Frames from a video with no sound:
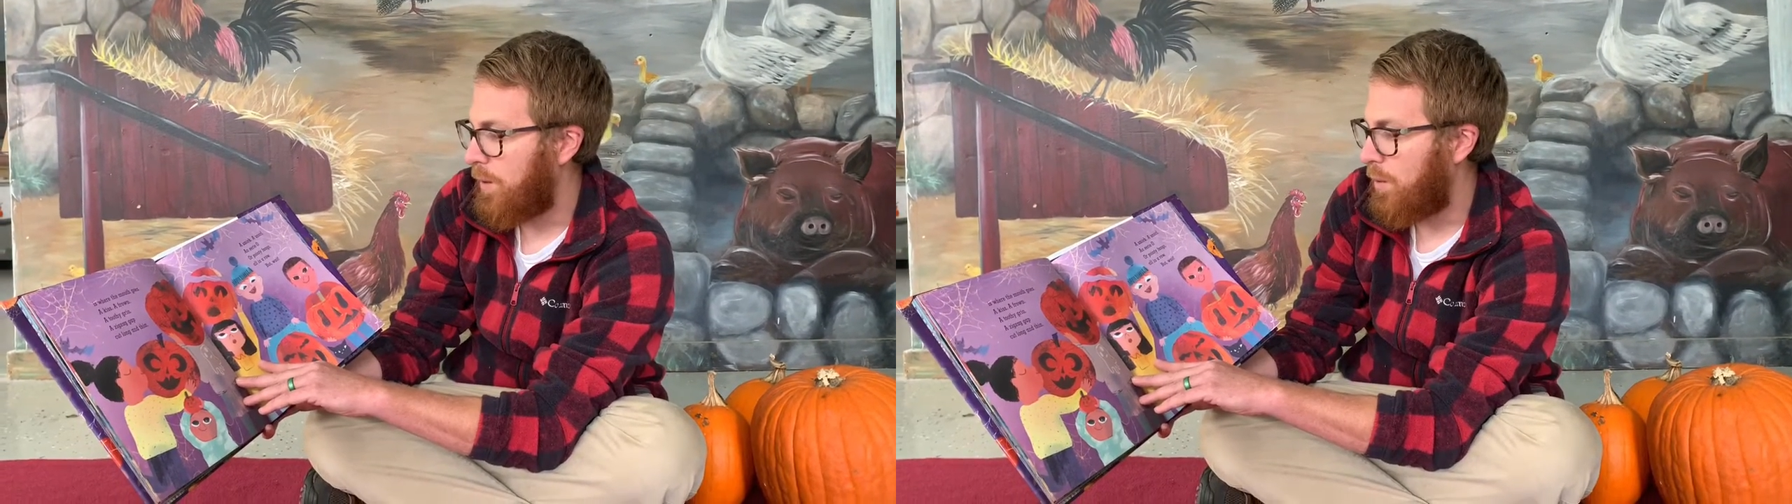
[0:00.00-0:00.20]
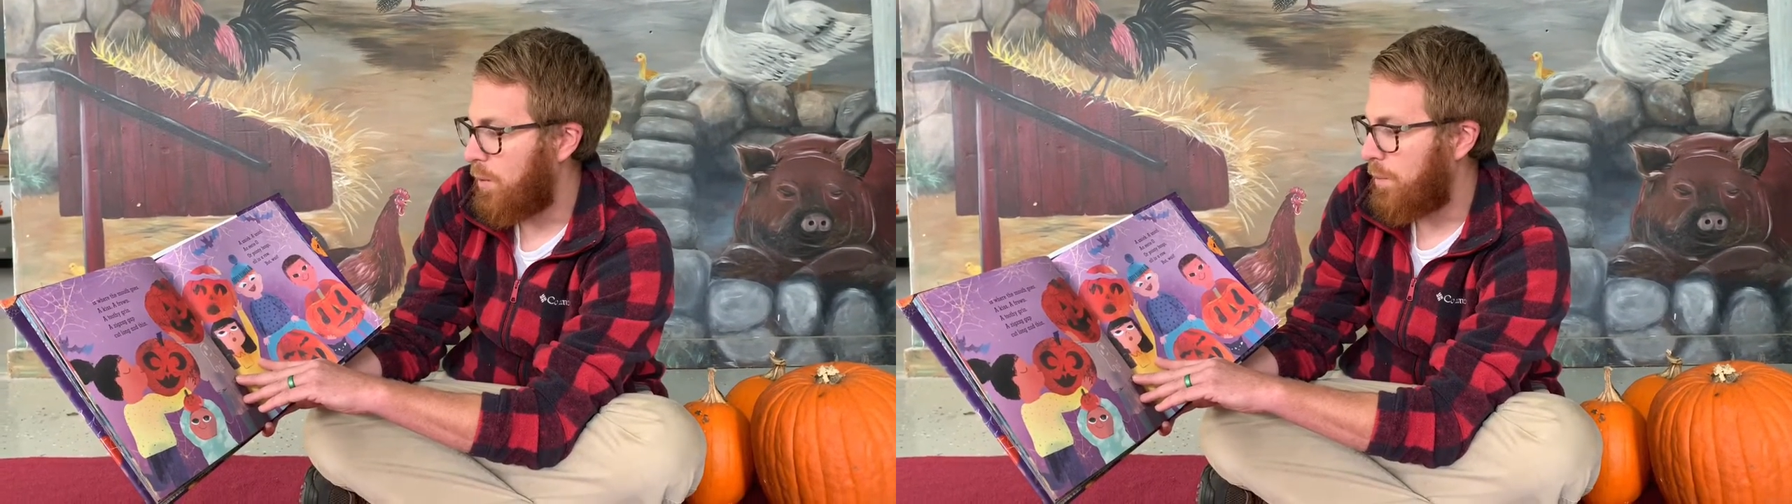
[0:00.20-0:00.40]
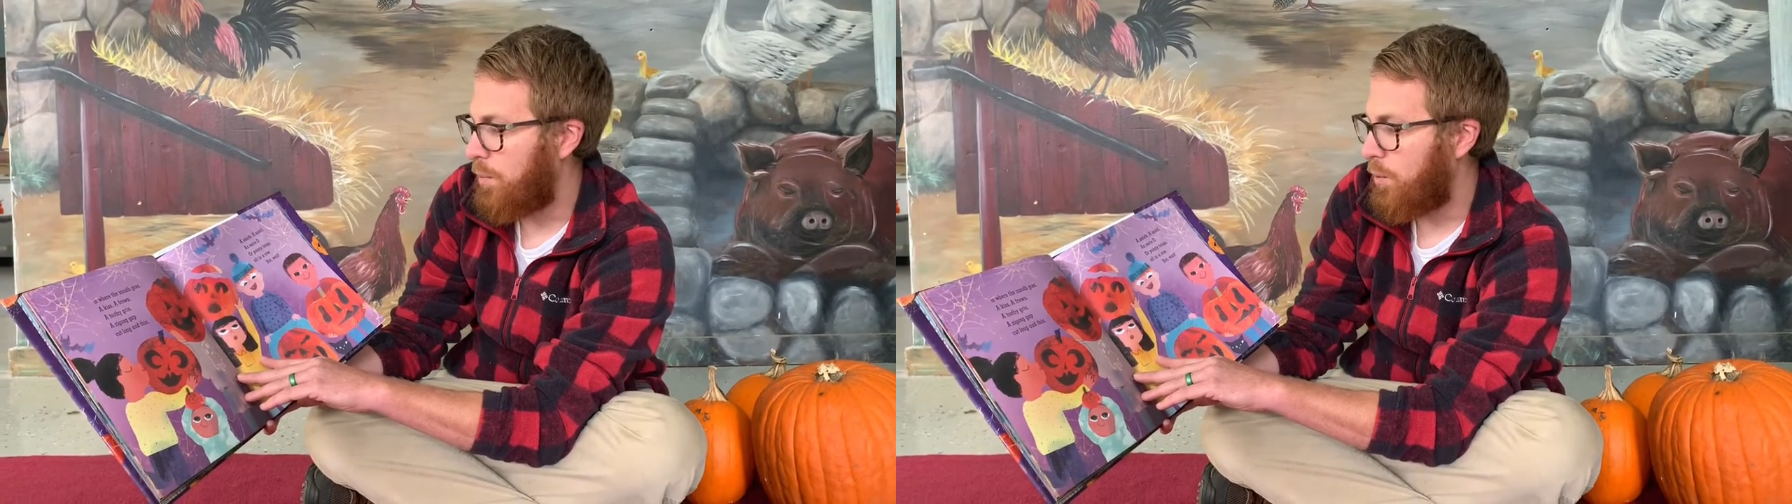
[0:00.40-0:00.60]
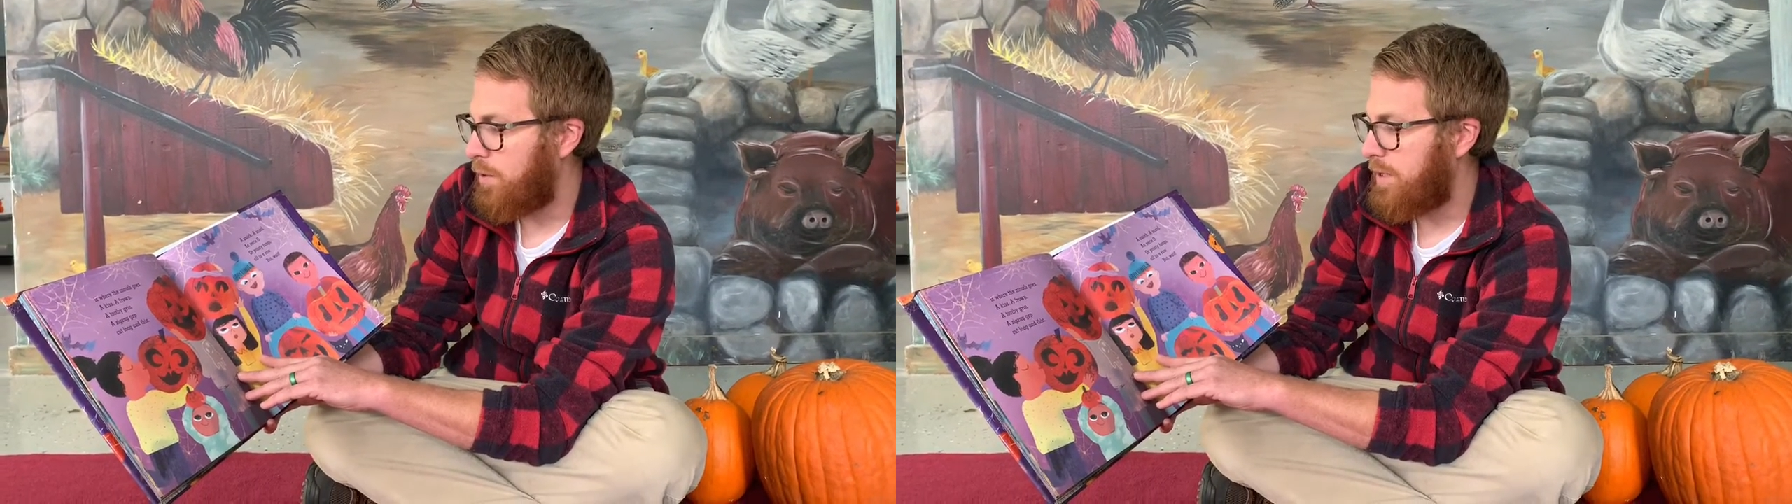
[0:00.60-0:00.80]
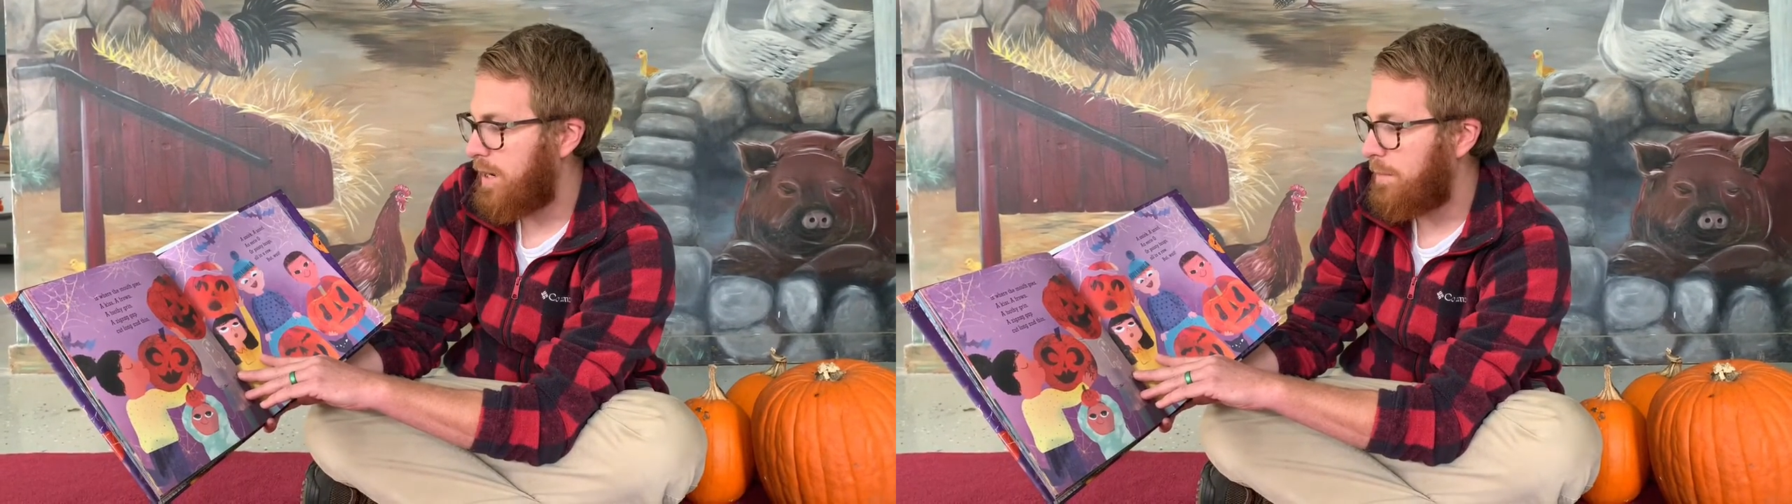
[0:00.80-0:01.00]
or
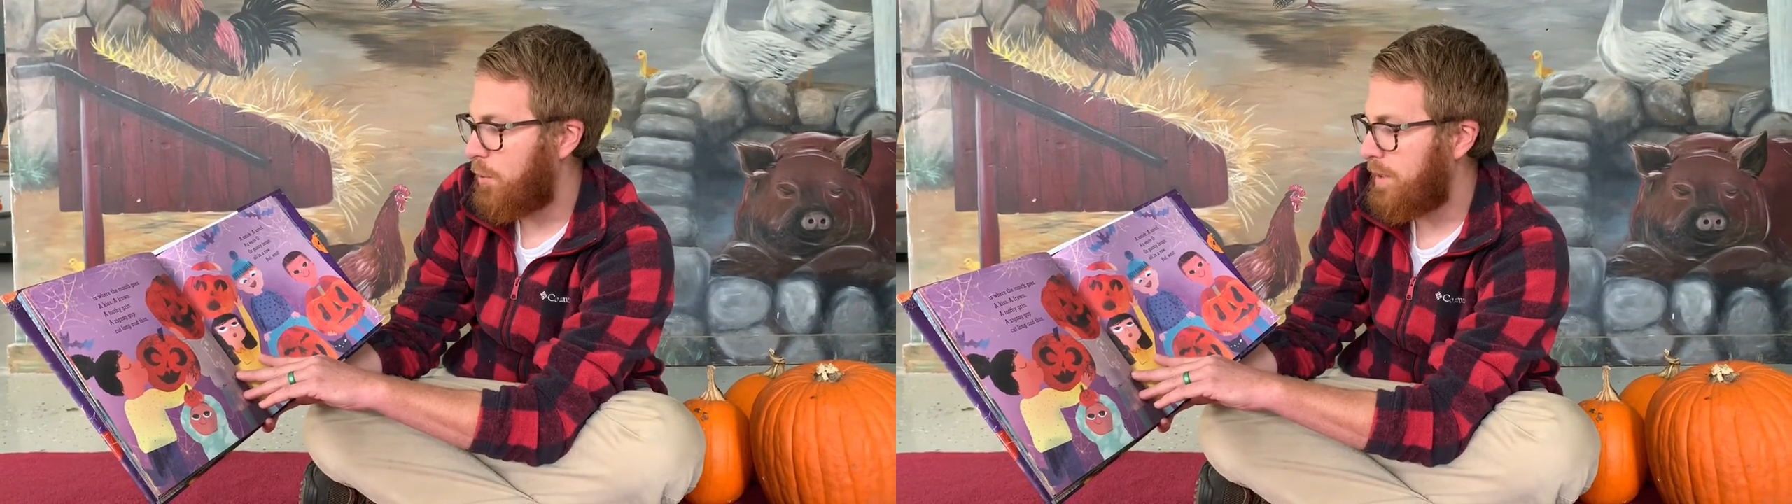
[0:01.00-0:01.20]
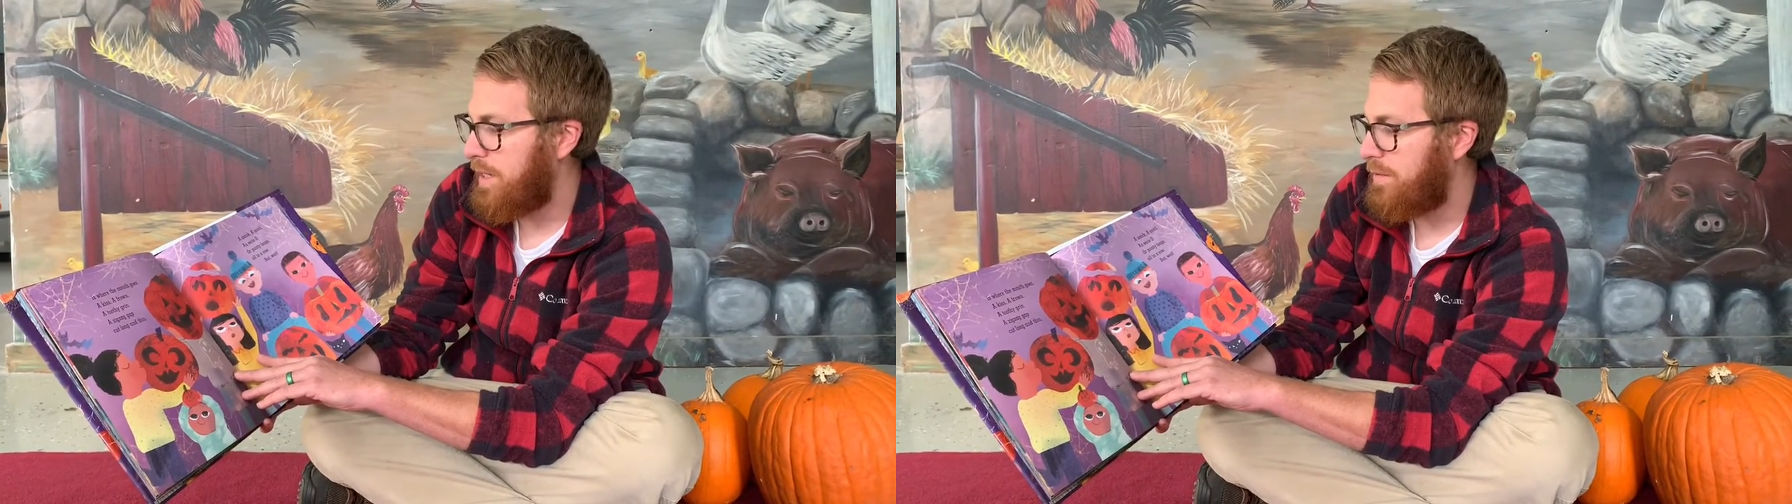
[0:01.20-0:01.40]
pointy